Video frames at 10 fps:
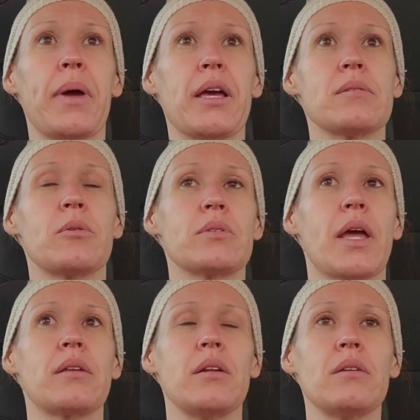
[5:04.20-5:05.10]
and my husband was
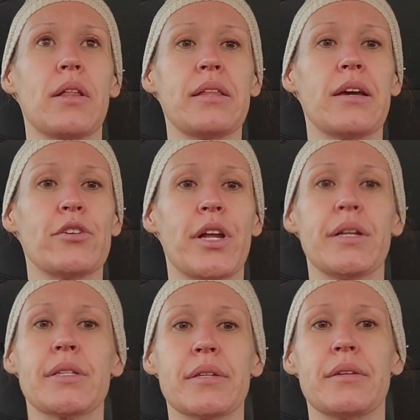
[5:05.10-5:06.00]
like, didn't you like the other
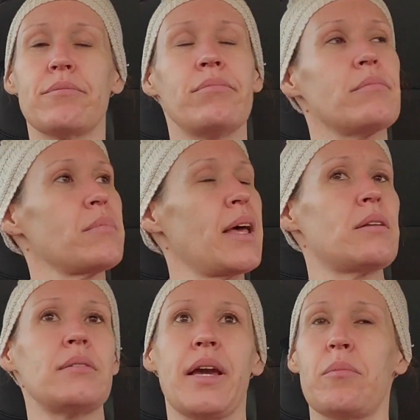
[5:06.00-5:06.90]
dentist? I said, hmm,
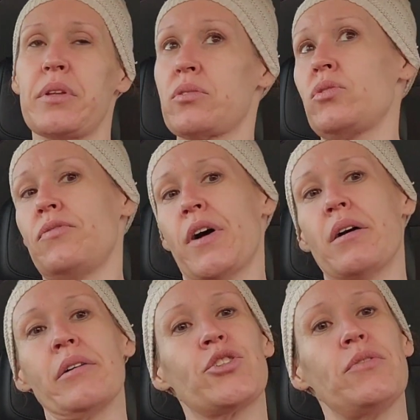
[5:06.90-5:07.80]
that's, yeah, but it's too
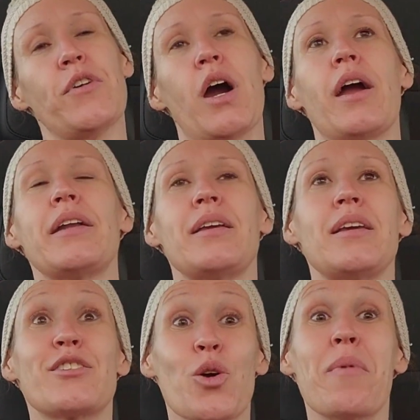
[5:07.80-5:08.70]
far, too far. And
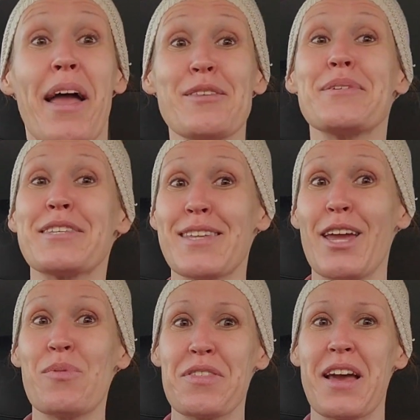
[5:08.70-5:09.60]
he, so my husband
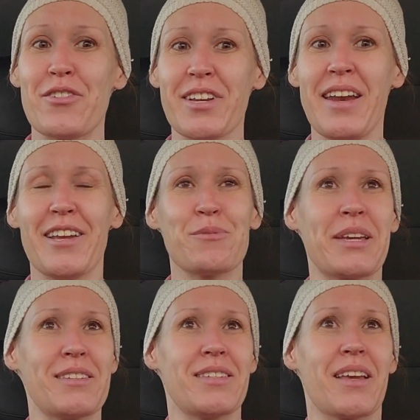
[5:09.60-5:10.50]
stayed with the other dentist
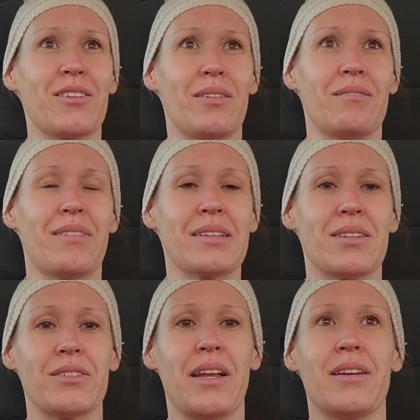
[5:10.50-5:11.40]
because he's like, no,
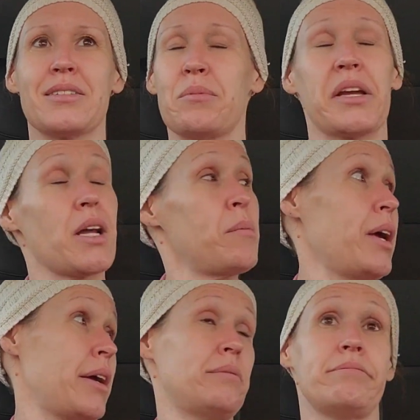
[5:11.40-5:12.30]
that's our dentist. And I'm like, not
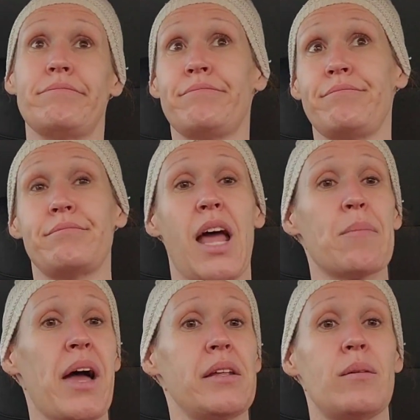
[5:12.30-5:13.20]
mine, mm -mm,
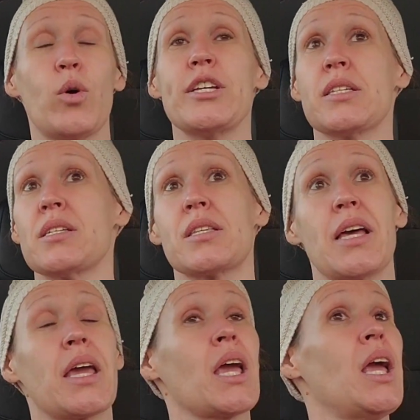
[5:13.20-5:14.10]
not mine and the boys' is
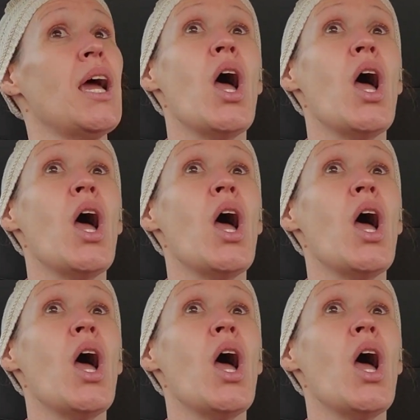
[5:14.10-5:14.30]
like,